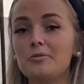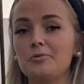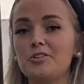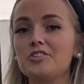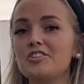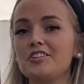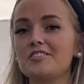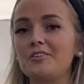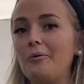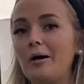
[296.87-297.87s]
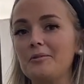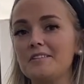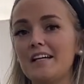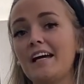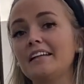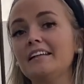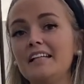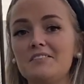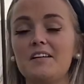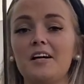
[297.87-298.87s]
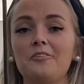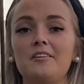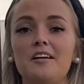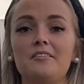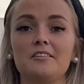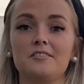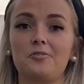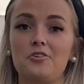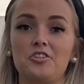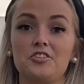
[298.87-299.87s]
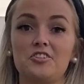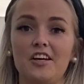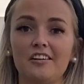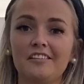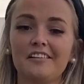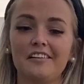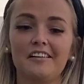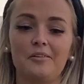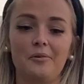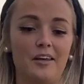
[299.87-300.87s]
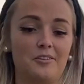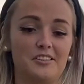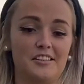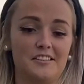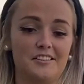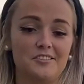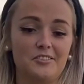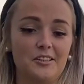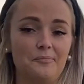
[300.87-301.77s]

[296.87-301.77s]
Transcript: Would you just go outside and leave it out there in the scorching sun without any sunscreen?